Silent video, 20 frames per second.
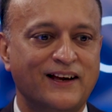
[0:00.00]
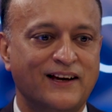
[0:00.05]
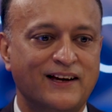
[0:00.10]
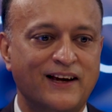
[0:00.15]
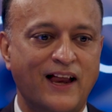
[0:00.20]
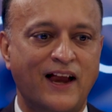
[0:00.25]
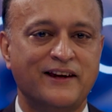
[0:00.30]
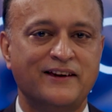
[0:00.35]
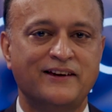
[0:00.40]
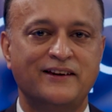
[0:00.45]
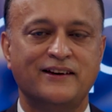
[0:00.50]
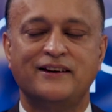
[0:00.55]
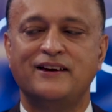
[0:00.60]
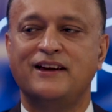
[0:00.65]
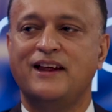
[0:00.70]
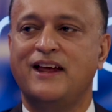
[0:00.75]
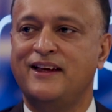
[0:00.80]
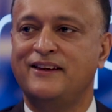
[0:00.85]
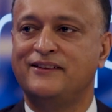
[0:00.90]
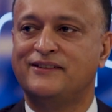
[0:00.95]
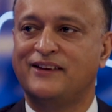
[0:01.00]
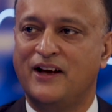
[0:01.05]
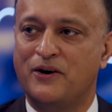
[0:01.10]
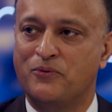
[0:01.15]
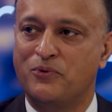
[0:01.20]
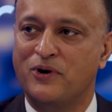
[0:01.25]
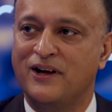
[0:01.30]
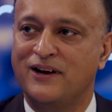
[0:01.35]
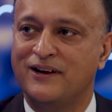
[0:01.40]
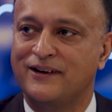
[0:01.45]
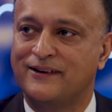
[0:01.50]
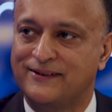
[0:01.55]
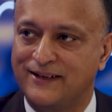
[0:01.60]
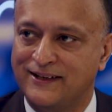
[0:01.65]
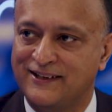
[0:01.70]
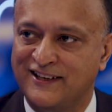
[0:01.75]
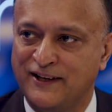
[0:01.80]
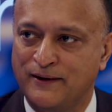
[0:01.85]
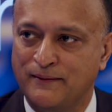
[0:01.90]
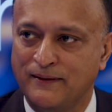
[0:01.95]
London is a world
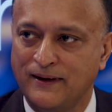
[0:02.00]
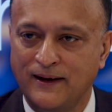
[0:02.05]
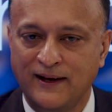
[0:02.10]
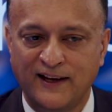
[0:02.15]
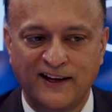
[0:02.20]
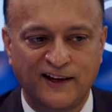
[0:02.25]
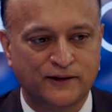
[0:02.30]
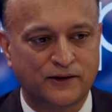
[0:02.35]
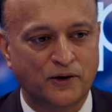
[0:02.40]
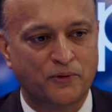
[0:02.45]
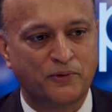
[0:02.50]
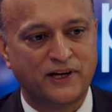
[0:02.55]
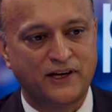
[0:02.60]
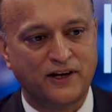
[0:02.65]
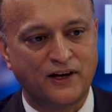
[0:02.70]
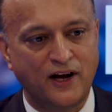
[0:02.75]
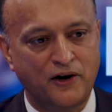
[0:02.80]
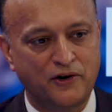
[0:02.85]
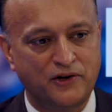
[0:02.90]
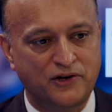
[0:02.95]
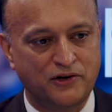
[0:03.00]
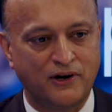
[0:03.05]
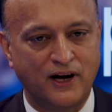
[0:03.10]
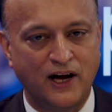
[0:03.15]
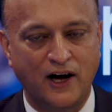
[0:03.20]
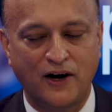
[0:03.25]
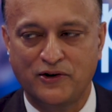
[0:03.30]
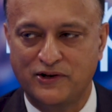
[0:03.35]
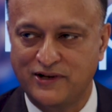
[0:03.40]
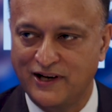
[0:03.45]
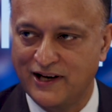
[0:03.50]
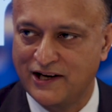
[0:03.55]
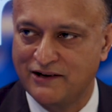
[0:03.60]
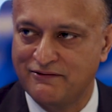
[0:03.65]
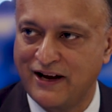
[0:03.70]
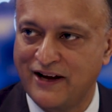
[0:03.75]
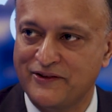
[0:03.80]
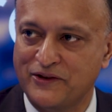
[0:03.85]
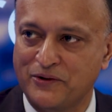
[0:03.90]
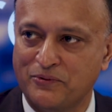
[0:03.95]
city. So when you go to a hotel
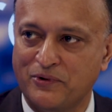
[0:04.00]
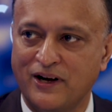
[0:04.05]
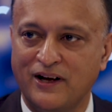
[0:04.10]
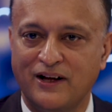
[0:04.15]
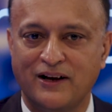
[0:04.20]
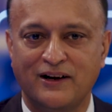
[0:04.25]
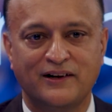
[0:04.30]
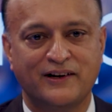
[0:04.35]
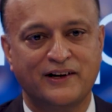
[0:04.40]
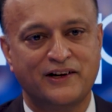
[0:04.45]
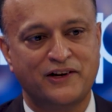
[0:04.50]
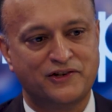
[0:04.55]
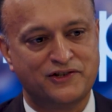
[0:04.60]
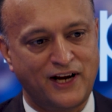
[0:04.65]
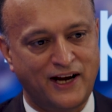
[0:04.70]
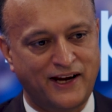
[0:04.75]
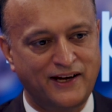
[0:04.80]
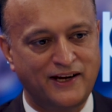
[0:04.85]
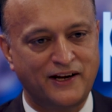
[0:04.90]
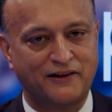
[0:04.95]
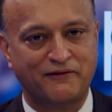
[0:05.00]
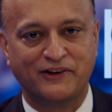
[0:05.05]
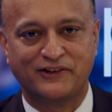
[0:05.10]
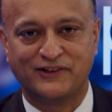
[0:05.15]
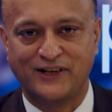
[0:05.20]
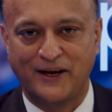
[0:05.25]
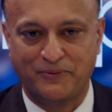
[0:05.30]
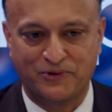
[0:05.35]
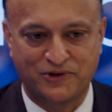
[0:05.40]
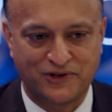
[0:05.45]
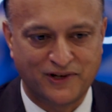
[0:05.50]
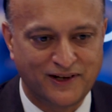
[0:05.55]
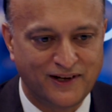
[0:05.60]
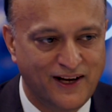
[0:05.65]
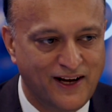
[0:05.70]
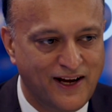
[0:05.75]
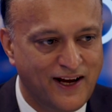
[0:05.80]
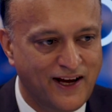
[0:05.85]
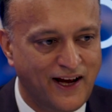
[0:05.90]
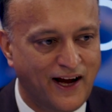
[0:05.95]
around the world and you check in at reception
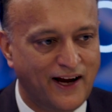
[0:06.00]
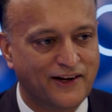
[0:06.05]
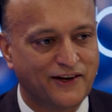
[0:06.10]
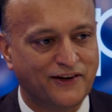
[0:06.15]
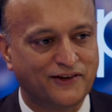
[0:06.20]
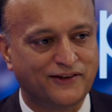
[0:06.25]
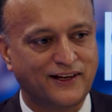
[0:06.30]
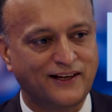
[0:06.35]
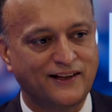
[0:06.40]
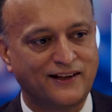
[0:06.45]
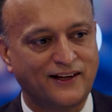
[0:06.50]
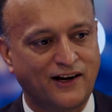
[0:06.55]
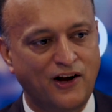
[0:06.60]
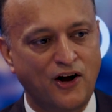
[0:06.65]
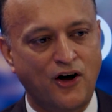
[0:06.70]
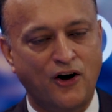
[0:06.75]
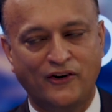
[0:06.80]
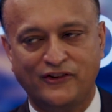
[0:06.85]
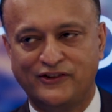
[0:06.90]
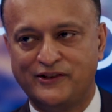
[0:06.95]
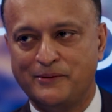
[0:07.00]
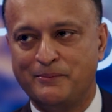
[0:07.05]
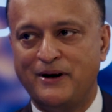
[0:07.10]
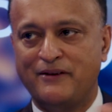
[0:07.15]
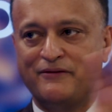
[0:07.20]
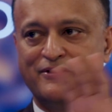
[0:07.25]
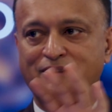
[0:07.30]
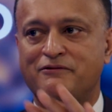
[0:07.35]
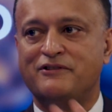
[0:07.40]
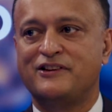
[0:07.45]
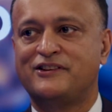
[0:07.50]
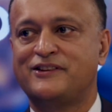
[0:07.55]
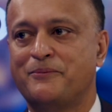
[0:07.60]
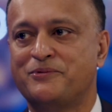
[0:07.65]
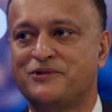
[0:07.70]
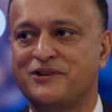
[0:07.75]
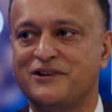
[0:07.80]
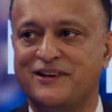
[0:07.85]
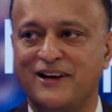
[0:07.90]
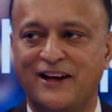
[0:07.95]
and you see the clocks above the
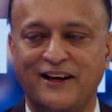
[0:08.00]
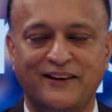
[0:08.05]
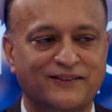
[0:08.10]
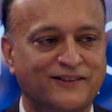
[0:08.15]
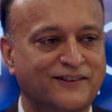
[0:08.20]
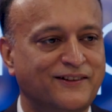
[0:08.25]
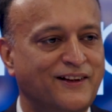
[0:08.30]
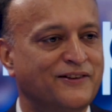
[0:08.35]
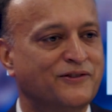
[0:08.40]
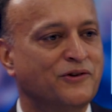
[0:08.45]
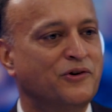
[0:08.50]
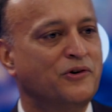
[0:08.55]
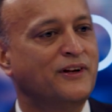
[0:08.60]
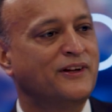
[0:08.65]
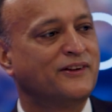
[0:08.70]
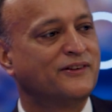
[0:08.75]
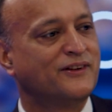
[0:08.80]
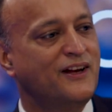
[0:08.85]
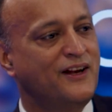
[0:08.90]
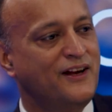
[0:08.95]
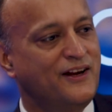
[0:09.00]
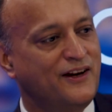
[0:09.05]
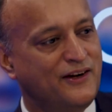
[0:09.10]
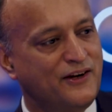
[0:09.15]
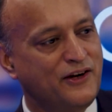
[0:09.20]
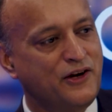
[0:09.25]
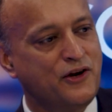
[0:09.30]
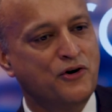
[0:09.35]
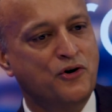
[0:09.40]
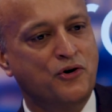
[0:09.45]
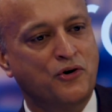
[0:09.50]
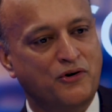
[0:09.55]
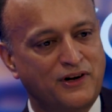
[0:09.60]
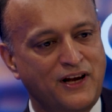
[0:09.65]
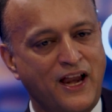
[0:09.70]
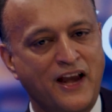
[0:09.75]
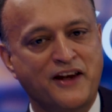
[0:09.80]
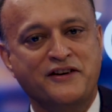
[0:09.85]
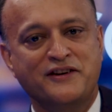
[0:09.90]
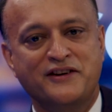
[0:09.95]
reception desk, there's always New York,
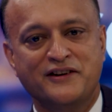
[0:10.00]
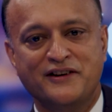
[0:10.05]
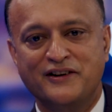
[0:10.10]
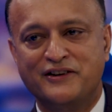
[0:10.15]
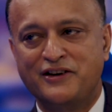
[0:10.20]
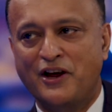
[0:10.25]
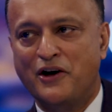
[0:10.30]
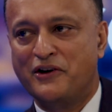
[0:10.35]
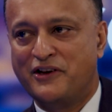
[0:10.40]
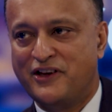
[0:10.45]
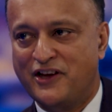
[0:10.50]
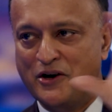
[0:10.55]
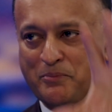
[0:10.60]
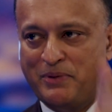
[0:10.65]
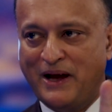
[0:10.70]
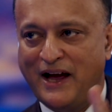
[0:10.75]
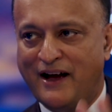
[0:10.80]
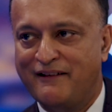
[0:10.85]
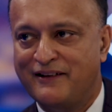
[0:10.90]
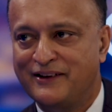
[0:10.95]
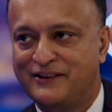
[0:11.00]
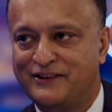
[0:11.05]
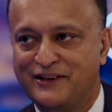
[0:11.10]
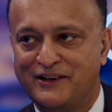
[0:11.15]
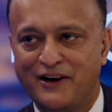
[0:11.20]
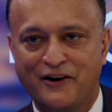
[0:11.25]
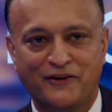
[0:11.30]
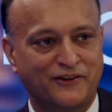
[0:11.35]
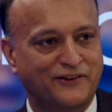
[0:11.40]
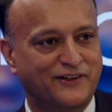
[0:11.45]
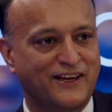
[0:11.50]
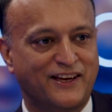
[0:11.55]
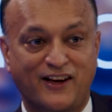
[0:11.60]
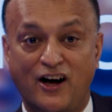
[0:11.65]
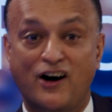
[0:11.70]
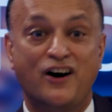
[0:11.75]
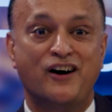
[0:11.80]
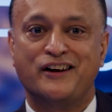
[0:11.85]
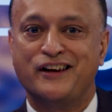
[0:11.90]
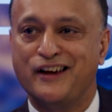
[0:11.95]
London, Tokyo, Paris. You don't see
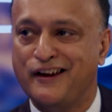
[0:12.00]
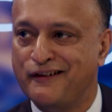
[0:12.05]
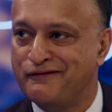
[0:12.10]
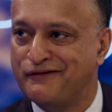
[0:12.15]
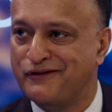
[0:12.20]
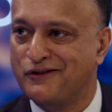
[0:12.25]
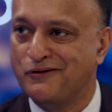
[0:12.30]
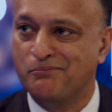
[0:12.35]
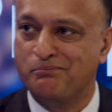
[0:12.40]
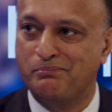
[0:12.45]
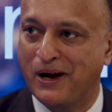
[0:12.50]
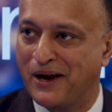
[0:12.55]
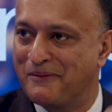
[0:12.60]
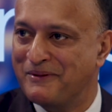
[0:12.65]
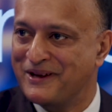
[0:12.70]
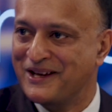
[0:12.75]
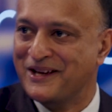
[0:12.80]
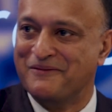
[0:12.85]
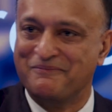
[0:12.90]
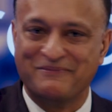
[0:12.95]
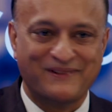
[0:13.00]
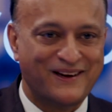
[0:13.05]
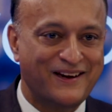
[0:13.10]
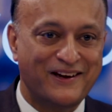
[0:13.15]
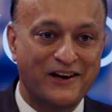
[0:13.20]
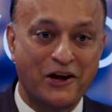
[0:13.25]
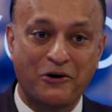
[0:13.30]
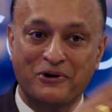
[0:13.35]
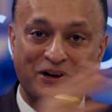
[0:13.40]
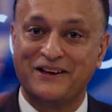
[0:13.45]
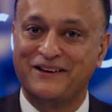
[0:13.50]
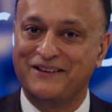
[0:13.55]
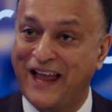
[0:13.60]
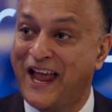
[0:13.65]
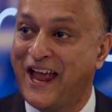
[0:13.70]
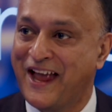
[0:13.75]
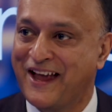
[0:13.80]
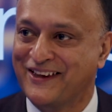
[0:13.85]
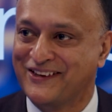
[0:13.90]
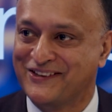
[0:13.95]
Cardiff or Birmingham. No one
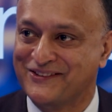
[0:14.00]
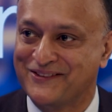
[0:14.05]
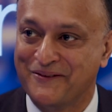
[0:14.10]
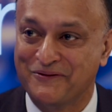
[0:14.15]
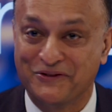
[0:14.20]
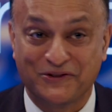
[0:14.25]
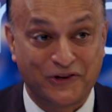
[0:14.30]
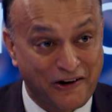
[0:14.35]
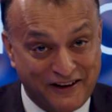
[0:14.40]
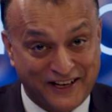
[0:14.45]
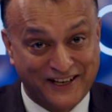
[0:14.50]
cares. I'm sorry,